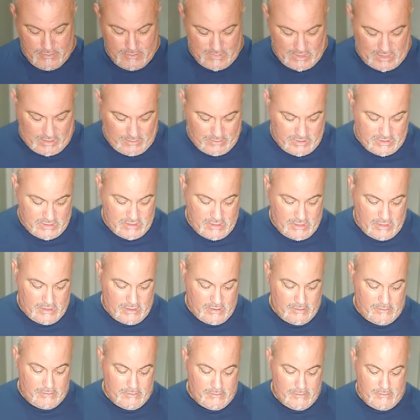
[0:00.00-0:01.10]
I'm going to tell
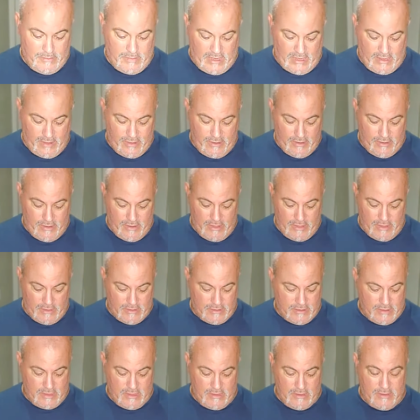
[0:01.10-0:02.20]
you, my theory is
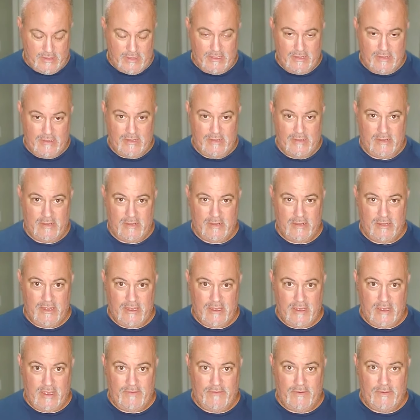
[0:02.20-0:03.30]
that
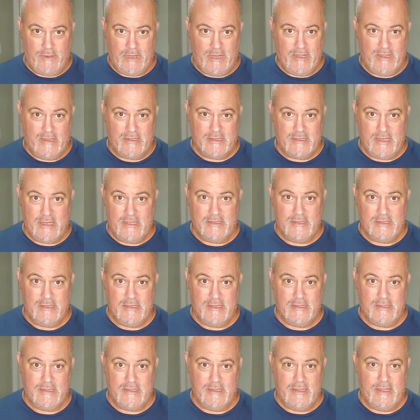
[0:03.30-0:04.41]
everybody that says that
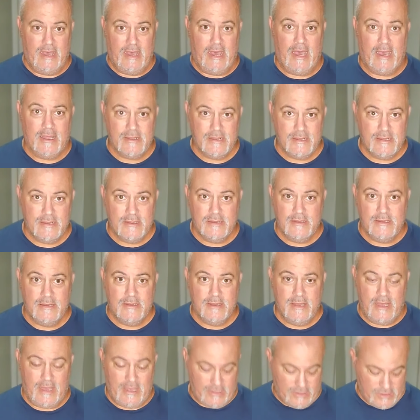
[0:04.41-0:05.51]
it's not
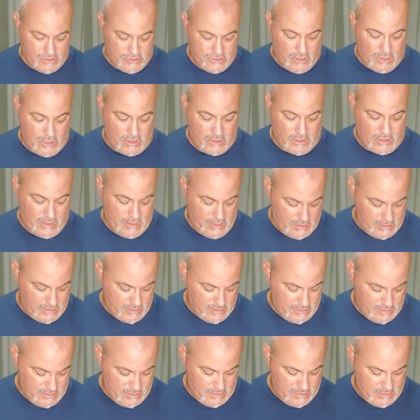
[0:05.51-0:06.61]
as strong as
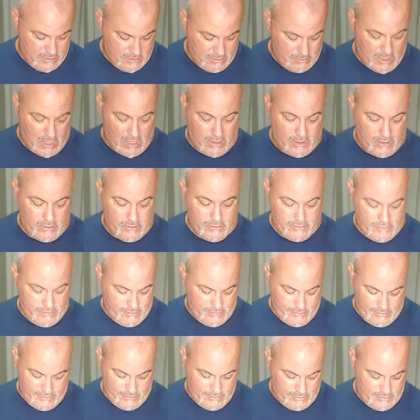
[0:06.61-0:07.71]
mono,
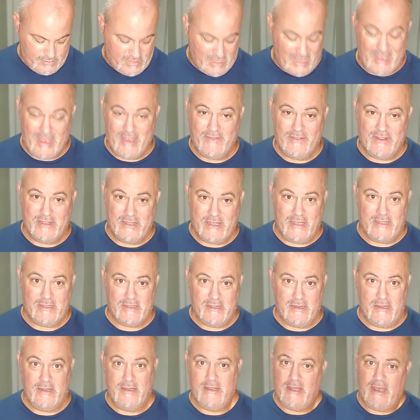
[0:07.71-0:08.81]
they haven't tested
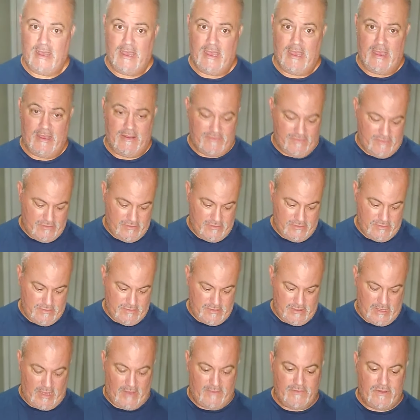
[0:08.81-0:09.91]
it. I have.
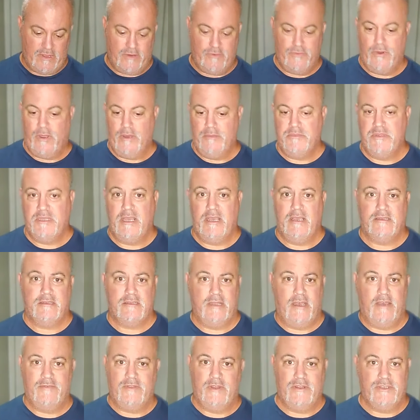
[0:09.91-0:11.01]
I've done rub tests,
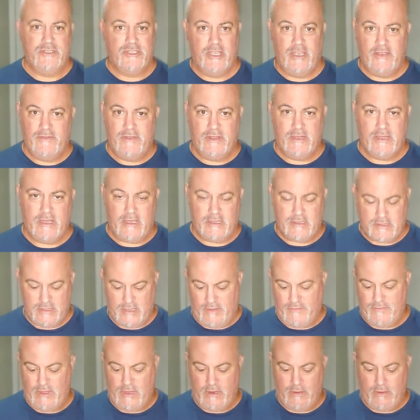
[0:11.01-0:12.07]
I've done chafing tests, I've done